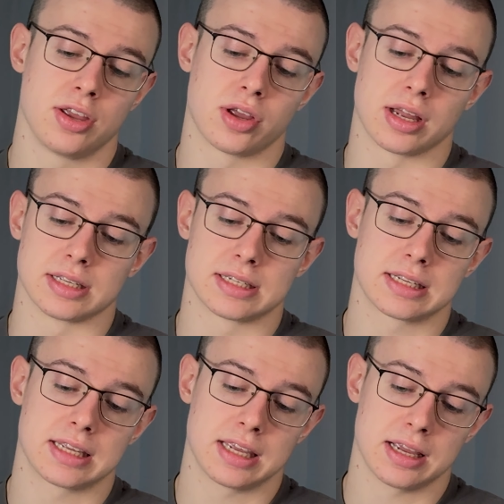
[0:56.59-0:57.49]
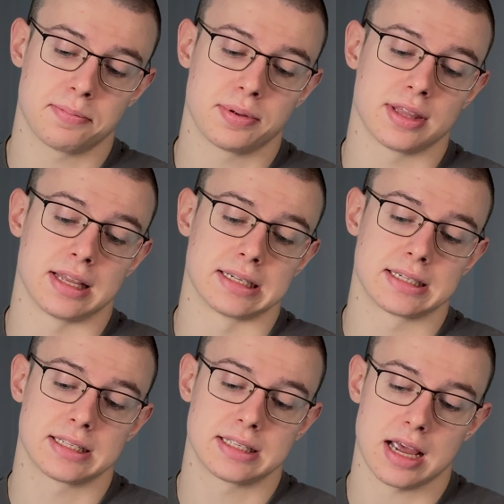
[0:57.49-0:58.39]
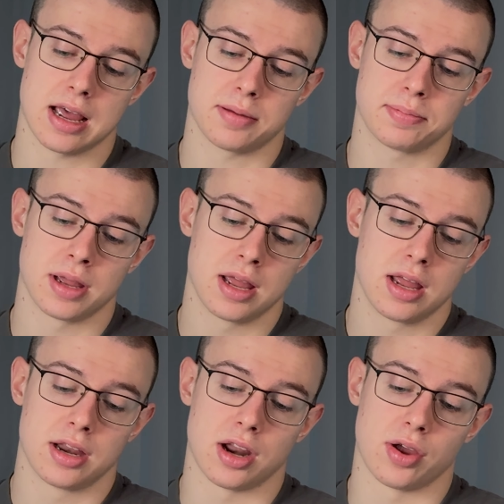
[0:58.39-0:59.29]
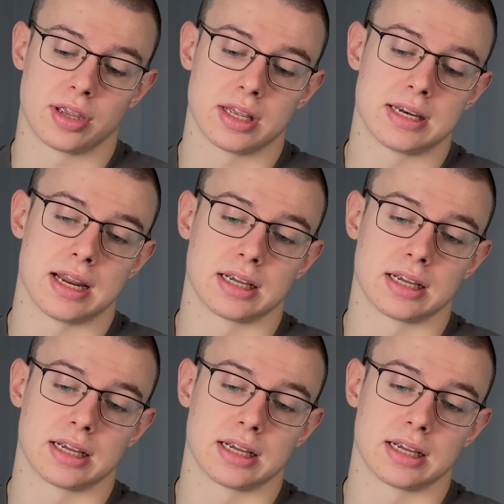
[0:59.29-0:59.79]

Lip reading: You can skip this step. Now hit